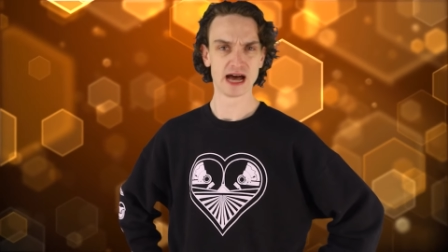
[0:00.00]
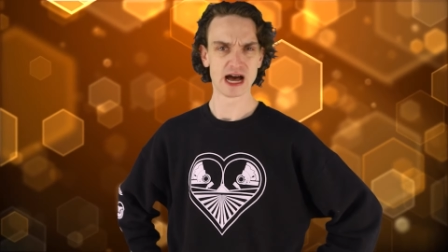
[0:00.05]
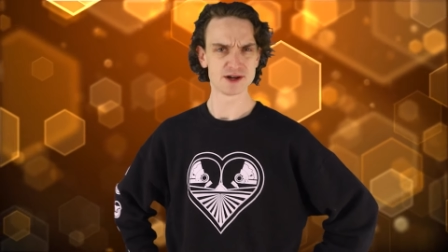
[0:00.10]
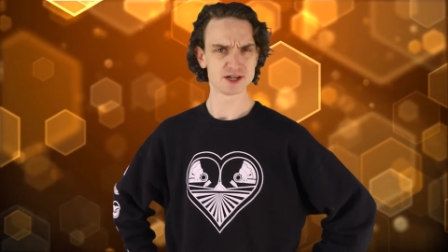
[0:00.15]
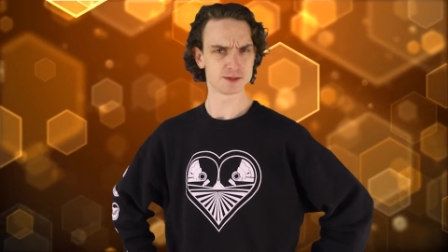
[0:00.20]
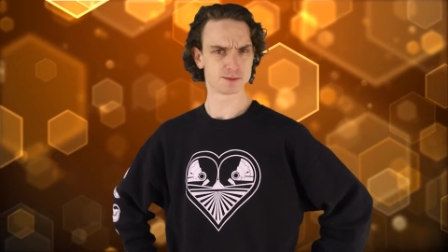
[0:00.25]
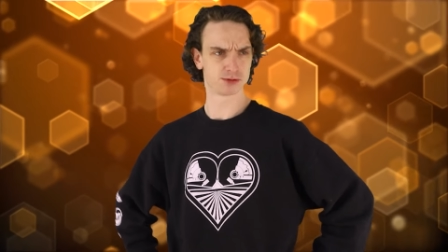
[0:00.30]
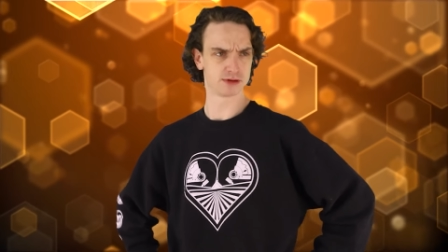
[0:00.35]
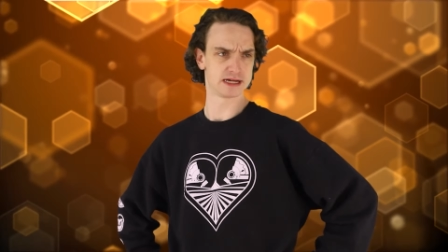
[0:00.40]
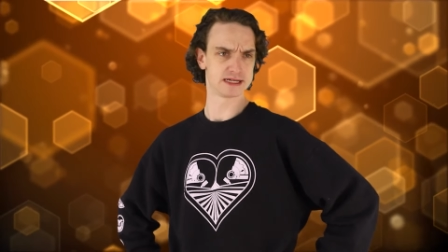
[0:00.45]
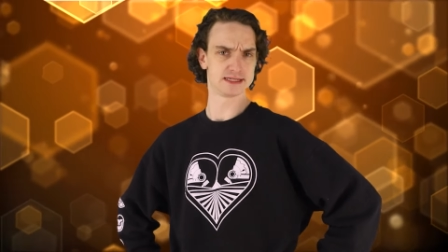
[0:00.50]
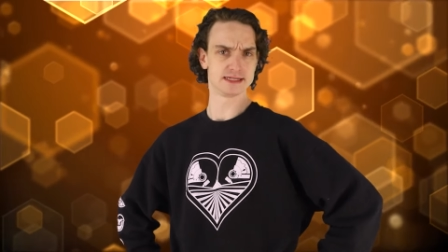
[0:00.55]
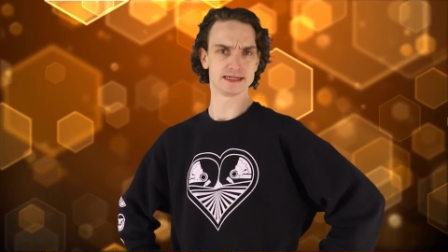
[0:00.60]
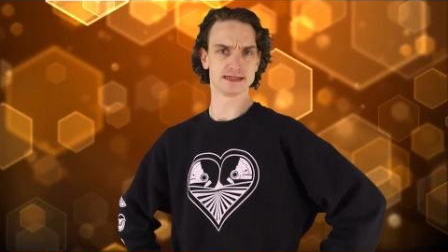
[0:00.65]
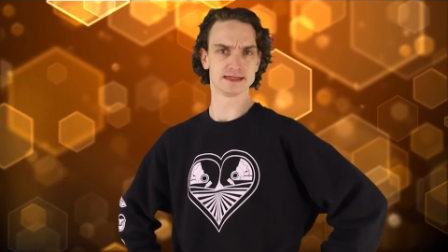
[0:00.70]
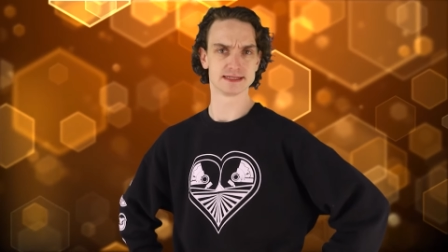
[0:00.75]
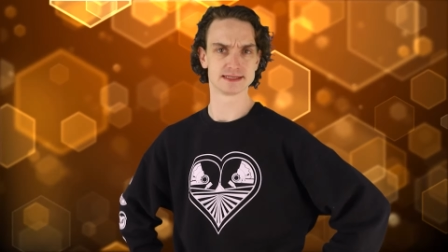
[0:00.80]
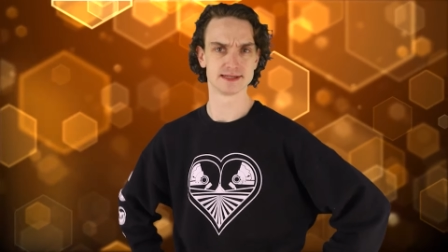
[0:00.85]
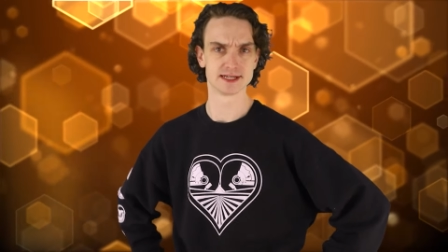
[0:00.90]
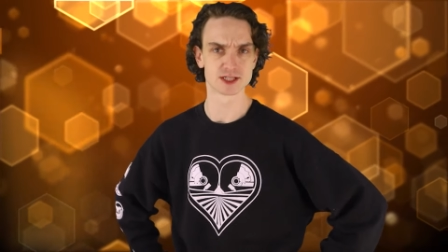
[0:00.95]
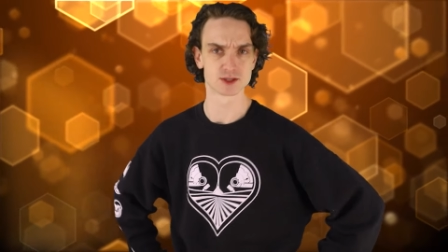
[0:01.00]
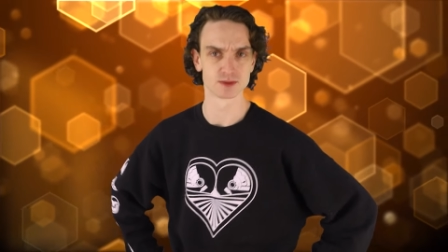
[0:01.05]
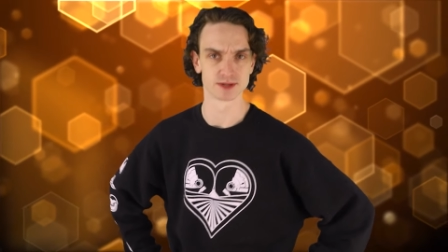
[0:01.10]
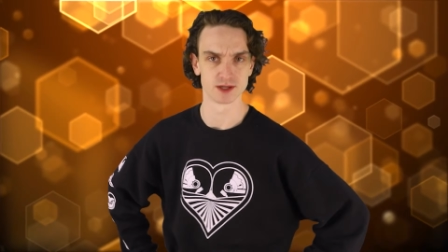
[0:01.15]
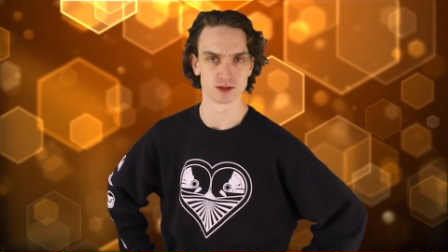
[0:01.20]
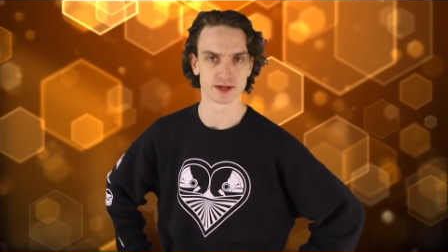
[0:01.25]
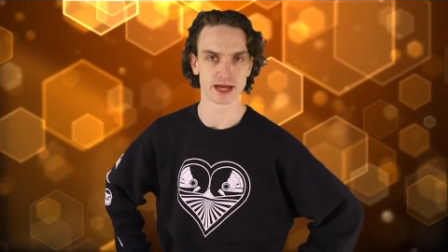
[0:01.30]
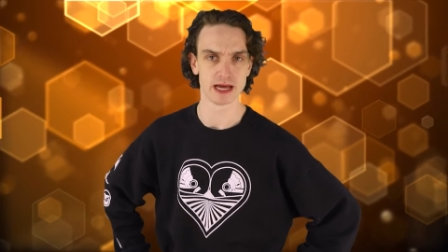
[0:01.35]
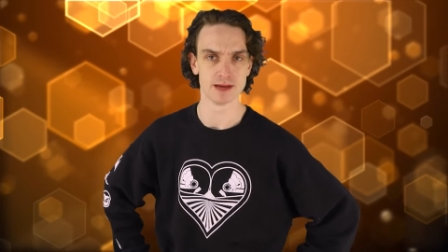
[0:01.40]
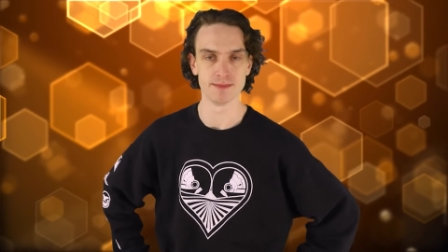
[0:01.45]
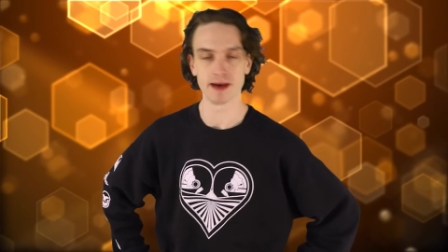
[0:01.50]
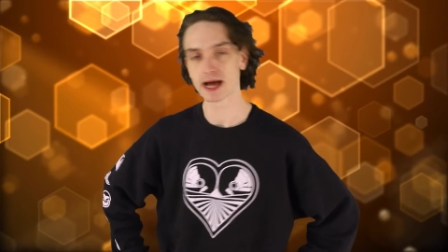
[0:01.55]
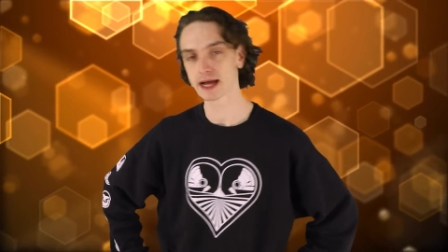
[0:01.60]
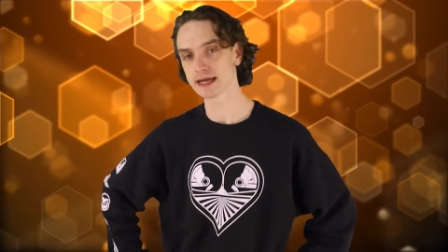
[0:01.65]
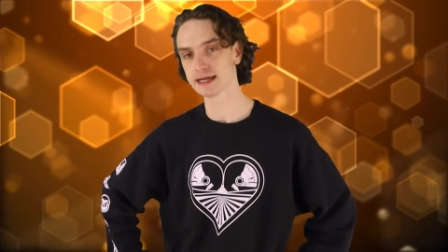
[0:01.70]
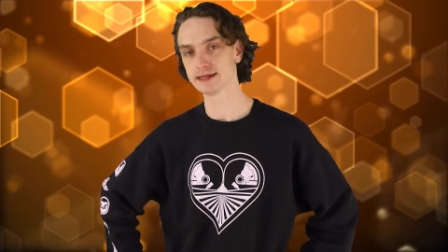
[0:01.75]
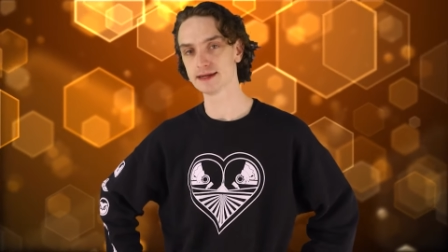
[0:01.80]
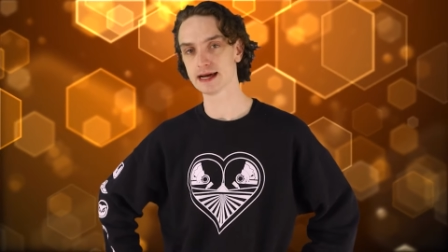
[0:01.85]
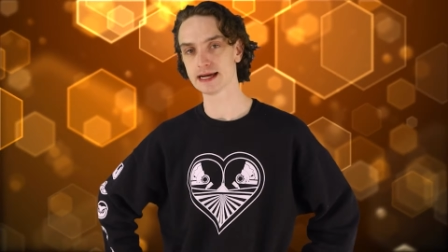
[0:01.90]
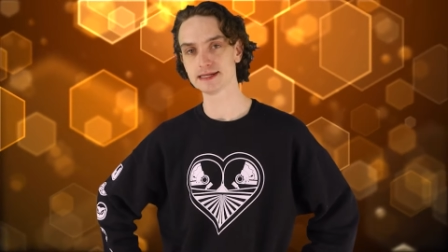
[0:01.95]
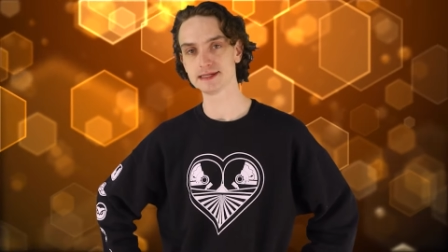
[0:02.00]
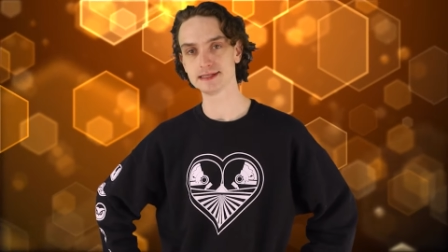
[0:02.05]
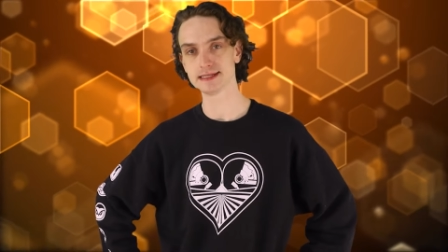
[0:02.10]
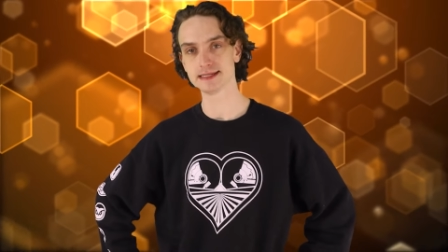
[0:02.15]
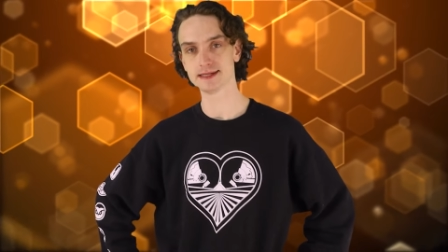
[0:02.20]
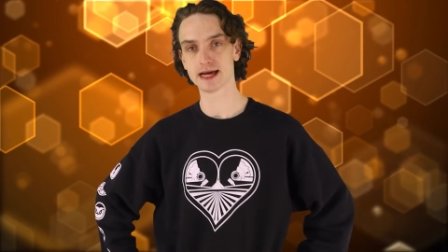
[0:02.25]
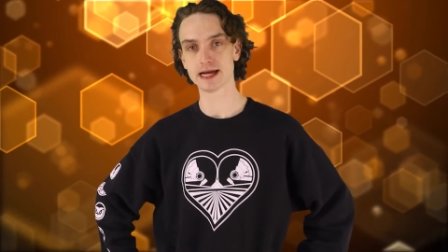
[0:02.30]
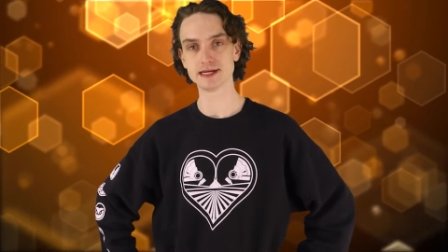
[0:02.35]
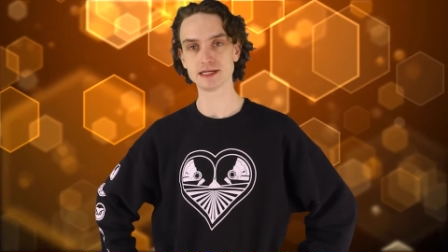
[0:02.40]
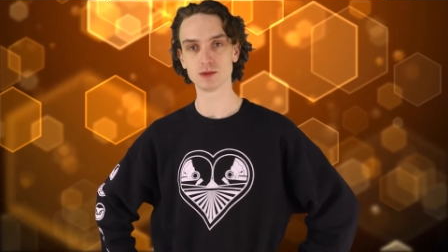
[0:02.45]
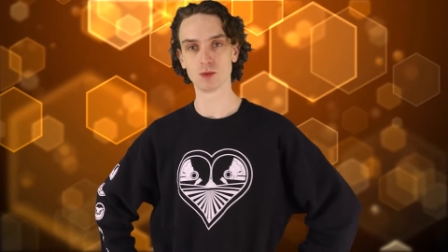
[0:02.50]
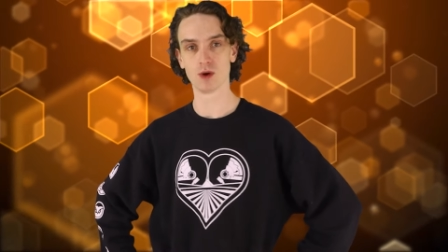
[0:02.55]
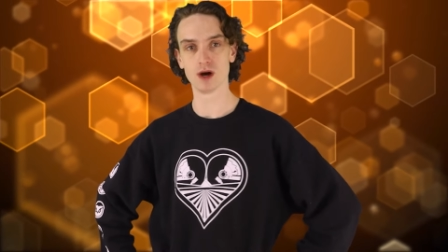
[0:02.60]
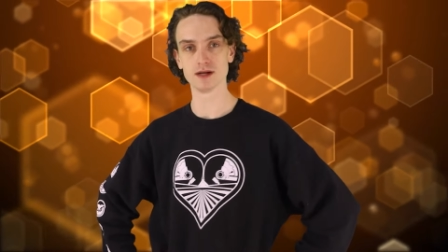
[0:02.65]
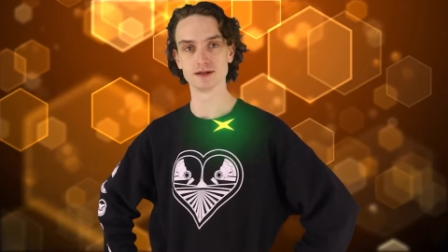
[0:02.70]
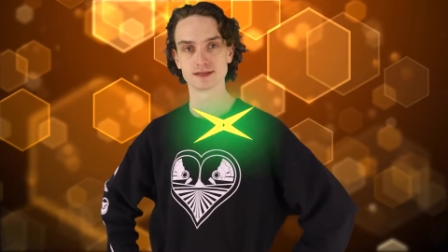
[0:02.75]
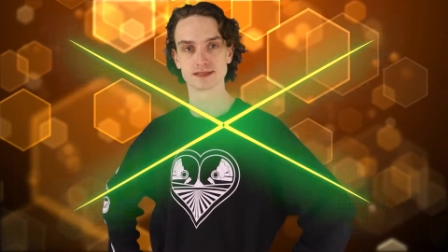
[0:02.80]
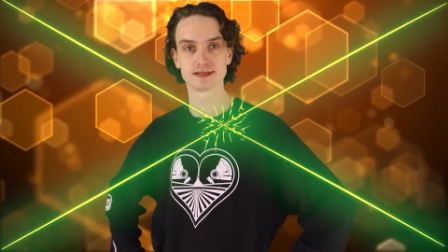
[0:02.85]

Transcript: How depressing is this one? Okay, back in 1991,